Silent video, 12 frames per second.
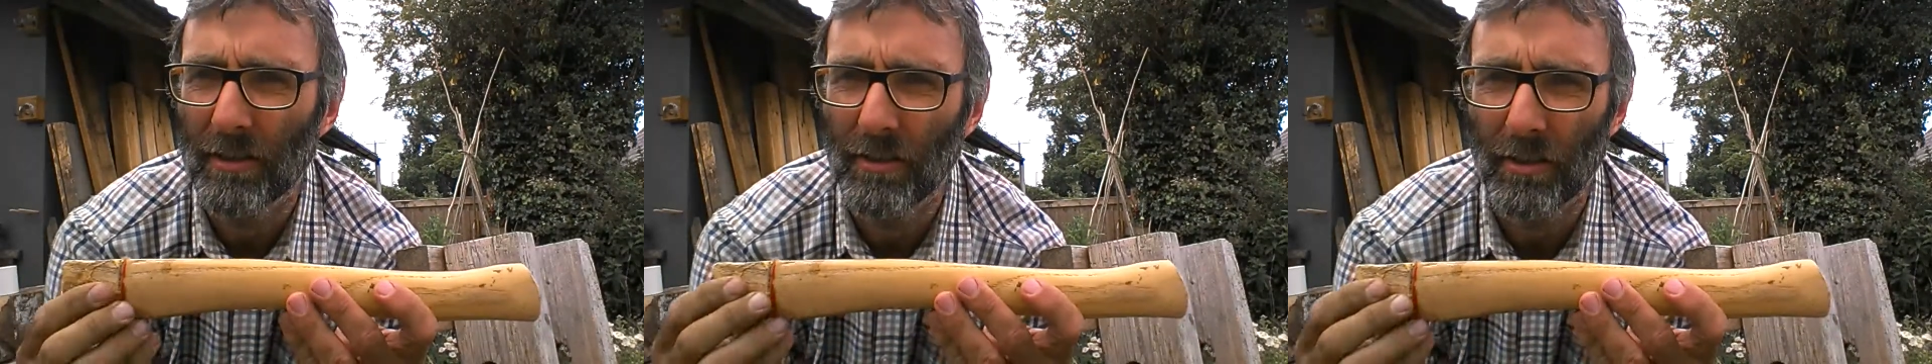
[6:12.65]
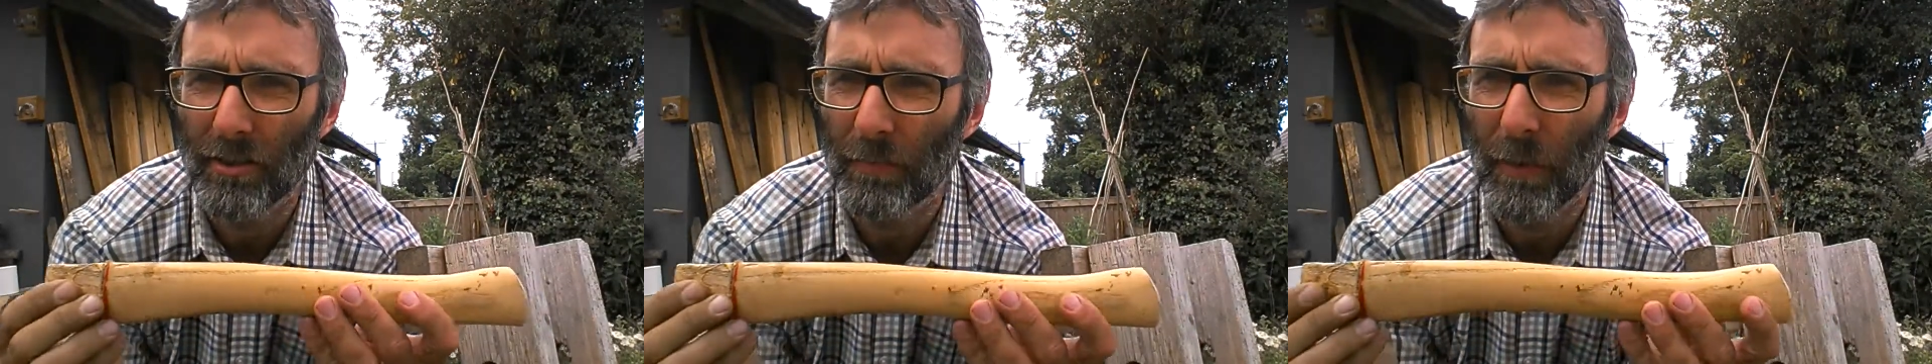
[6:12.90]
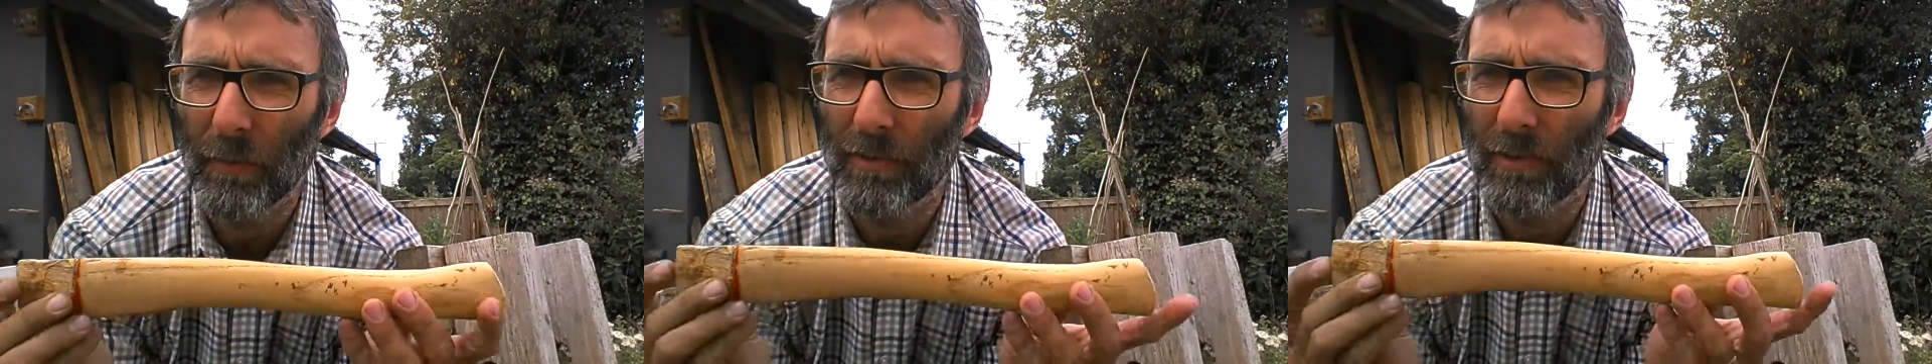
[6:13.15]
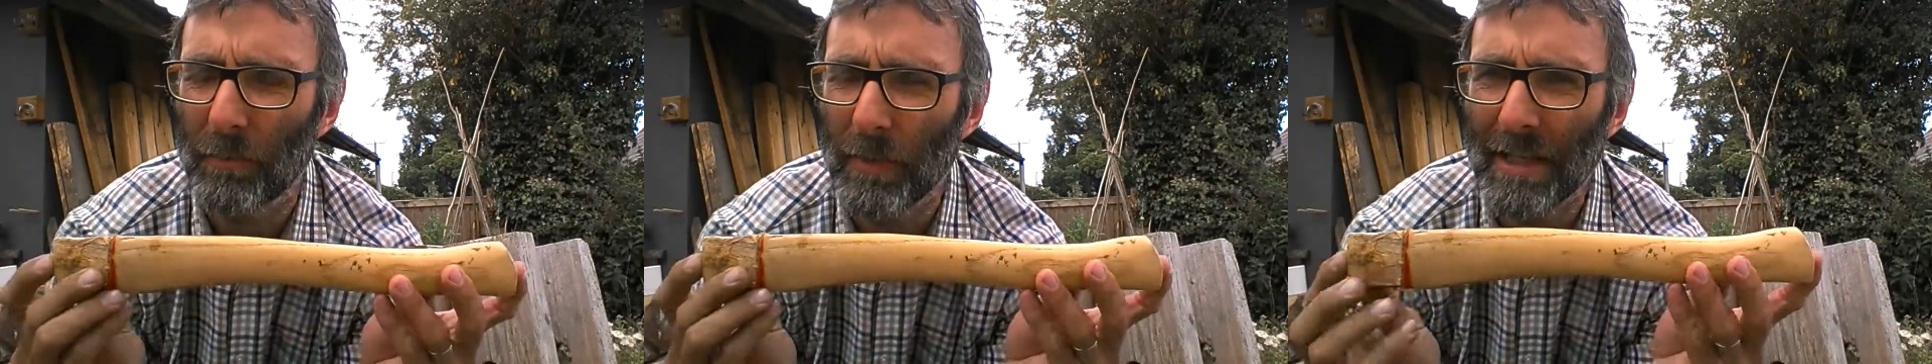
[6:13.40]
not
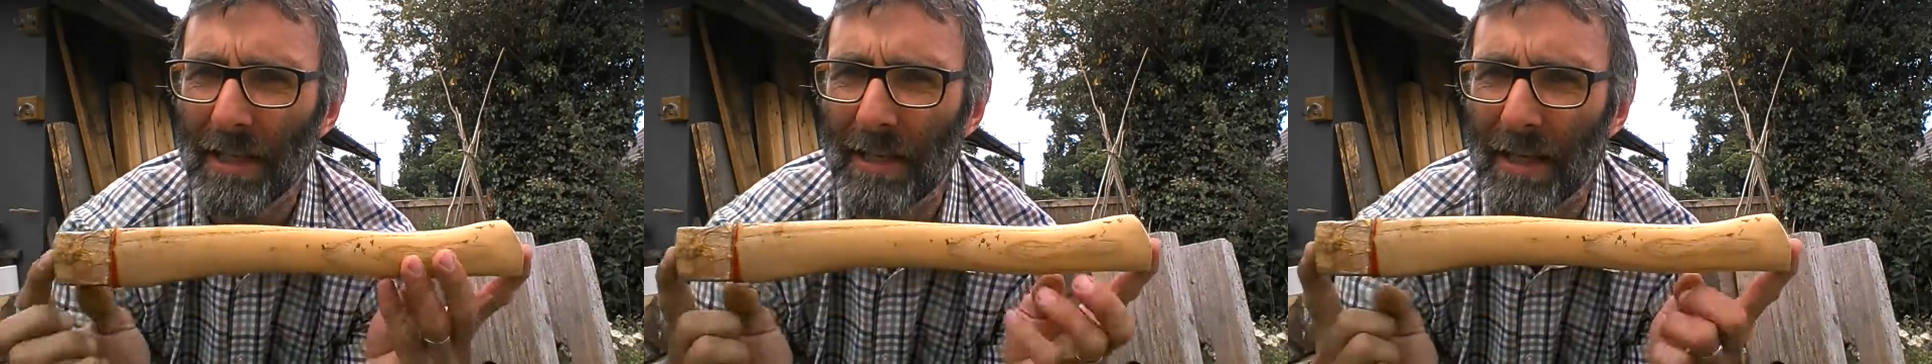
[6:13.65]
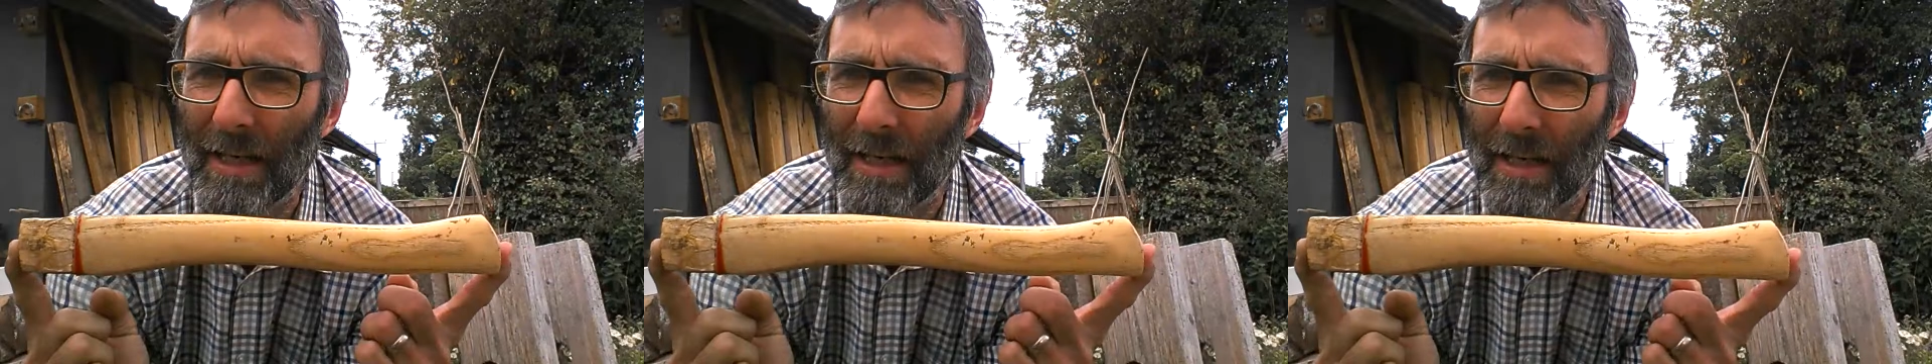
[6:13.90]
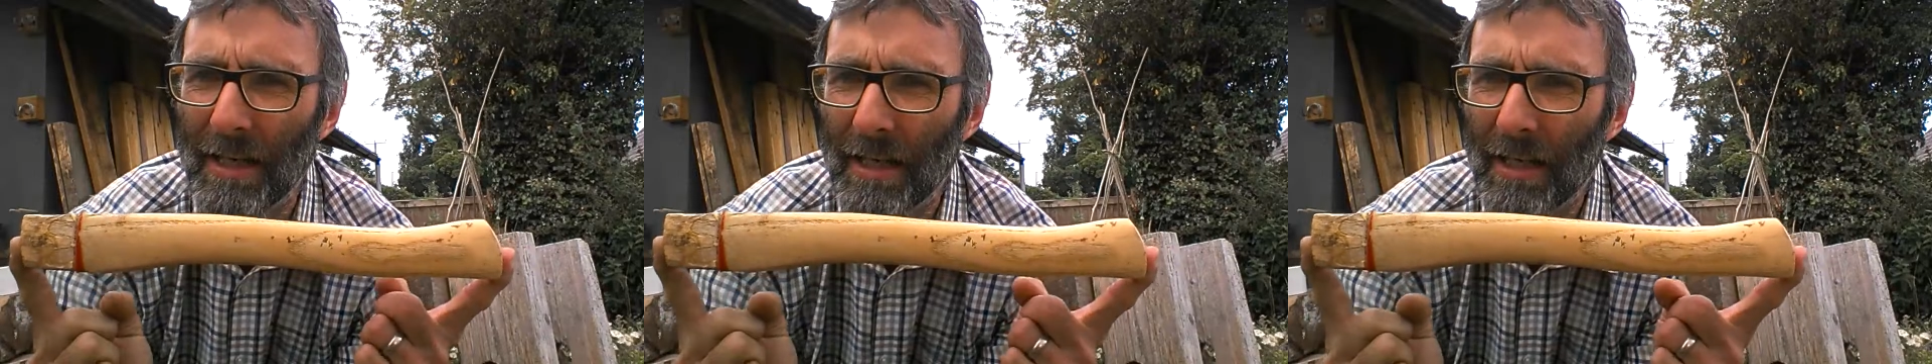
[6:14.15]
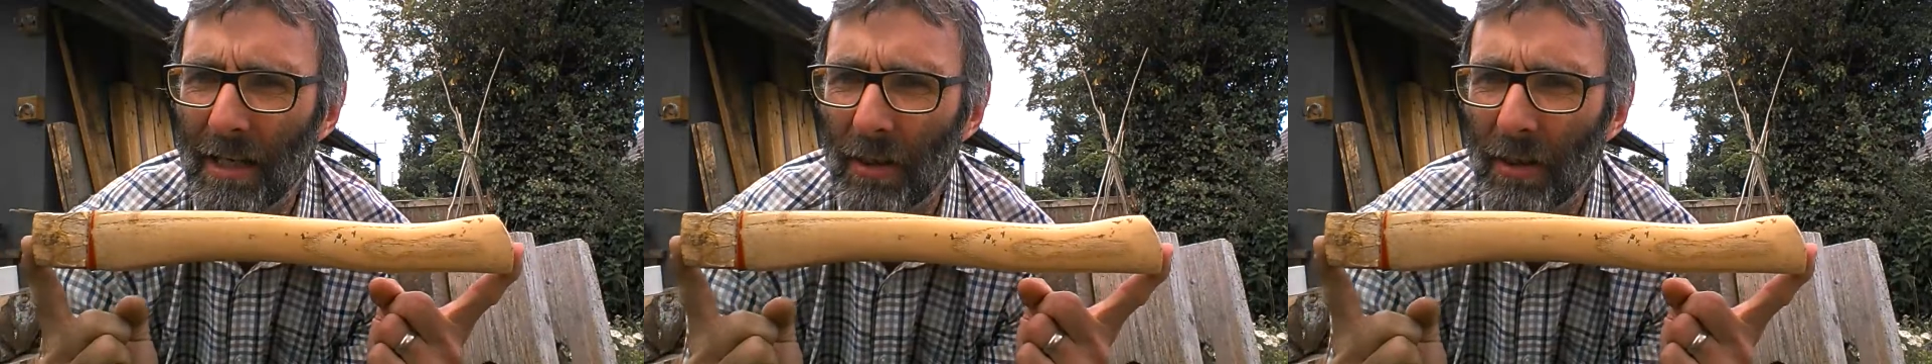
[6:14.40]
supposed to be there,